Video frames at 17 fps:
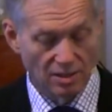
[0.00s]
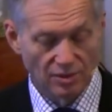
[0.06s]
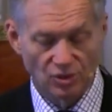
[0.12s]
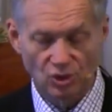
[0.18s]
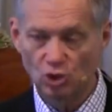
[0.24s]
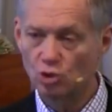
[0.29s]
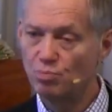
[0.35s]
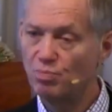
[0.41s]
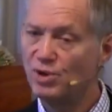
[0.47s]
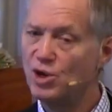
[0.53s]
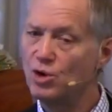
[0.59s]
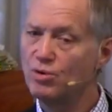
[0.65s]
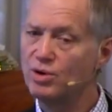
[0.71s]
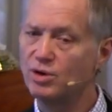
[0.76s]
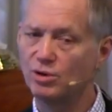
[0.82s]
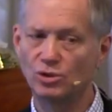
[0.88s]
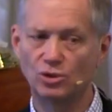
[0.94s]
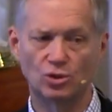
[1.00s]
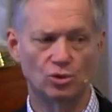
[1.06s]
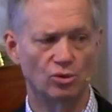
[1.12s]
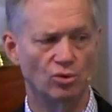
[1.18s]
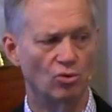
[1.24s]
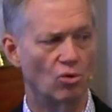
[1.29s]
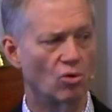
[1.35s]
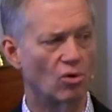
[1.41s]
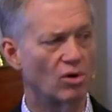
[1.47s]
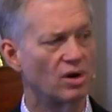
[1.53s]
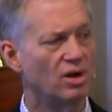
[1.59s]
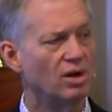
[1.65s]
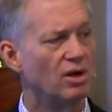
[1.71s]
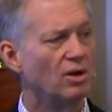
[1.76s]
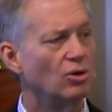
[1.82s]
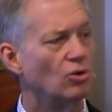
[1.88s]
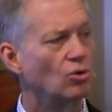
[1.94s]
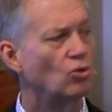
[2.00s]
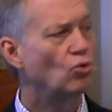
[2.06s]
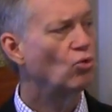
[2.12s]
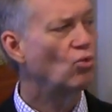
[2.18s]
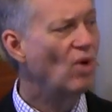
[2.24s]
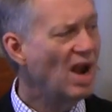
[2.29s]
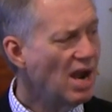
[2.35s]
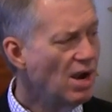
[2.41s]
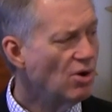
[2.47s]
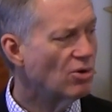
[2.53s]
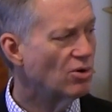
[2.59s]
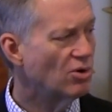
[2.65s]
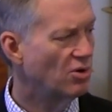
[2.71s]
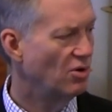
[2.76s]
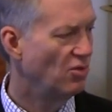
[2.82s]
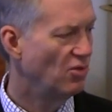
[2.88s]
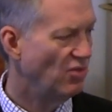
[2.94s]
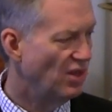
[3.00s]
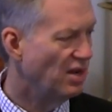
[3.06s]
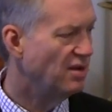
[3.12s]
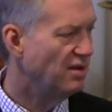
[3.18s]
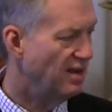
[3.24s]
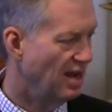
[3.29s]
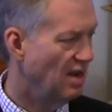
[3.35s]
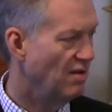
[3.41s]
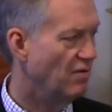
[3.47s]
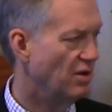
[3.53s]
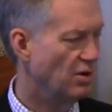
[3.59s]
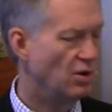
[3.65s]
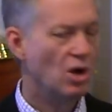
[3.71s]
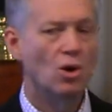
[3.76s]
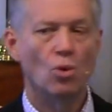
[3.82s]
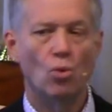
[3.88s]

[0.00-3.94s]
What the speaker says: superior to or greater than David,